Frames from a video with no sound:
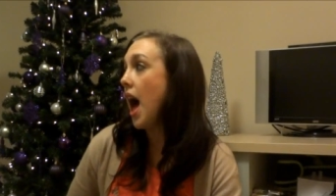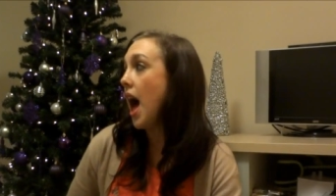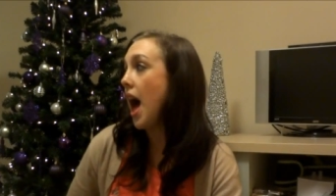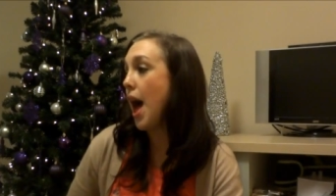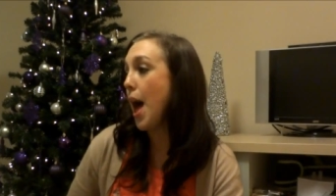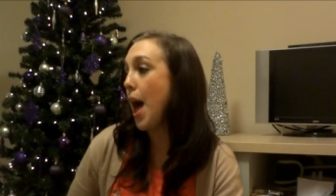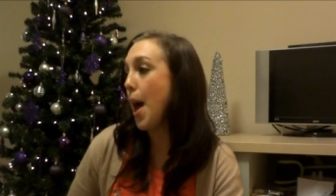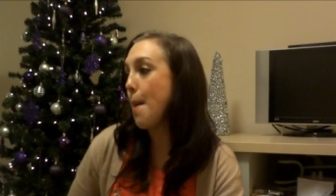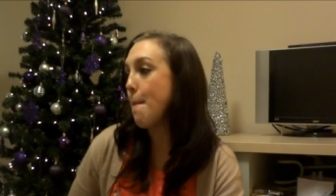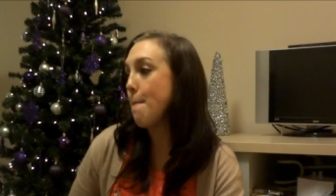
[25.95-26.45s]

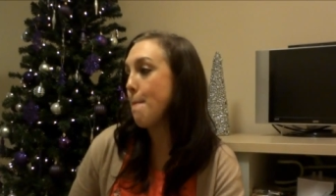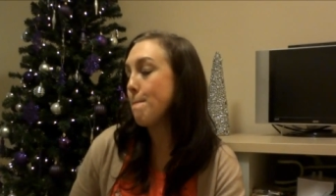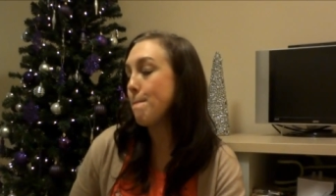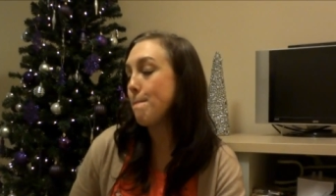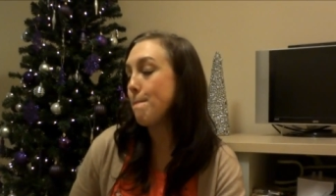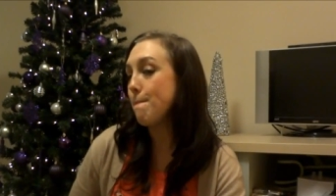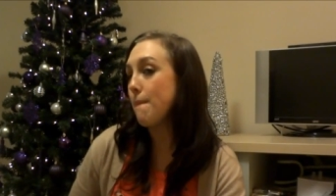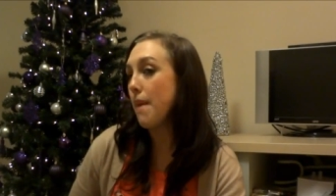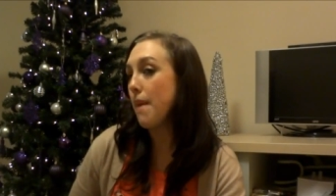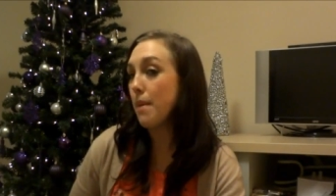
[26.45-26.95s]
I'm
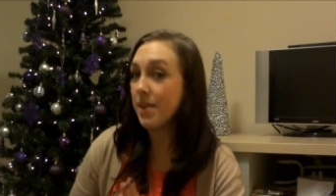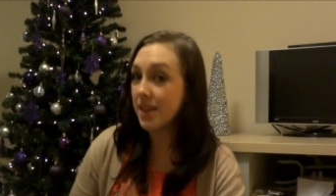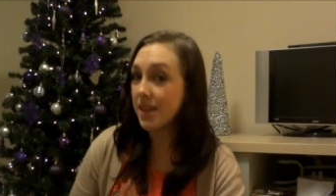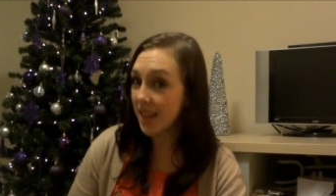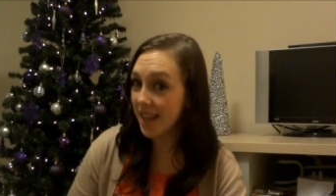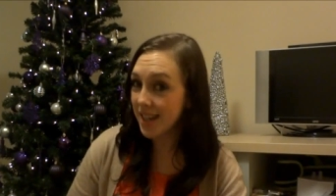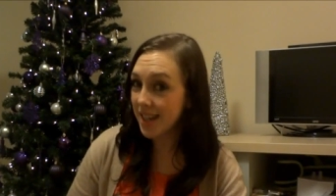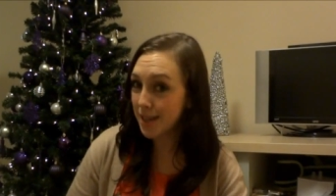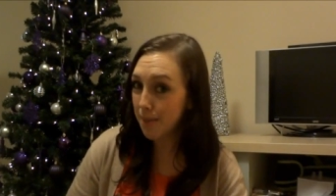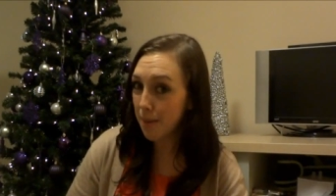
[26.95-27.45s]

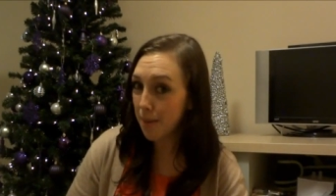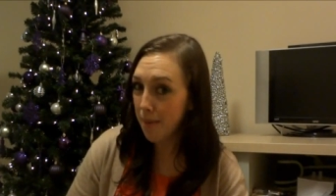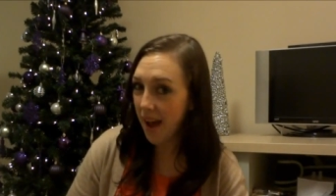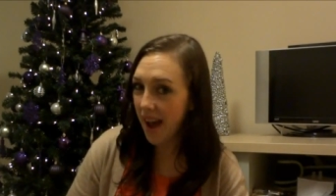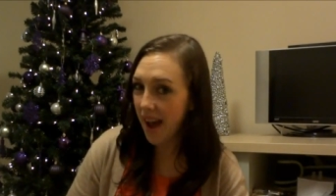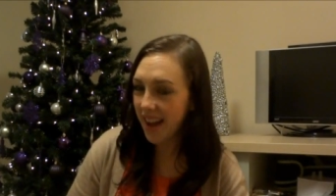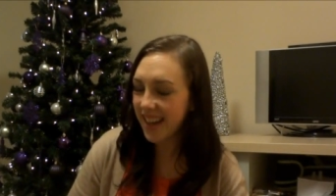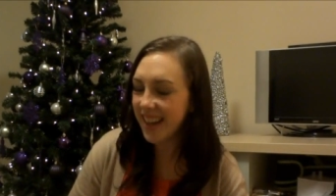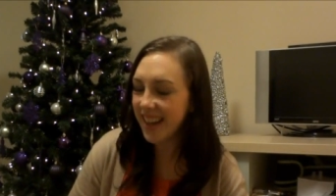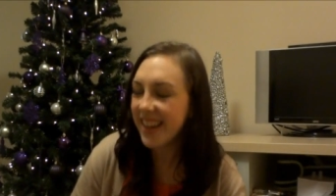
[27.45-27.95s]
excited to be
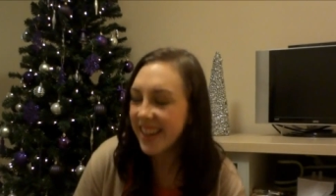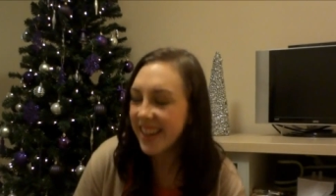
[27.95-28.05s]
back.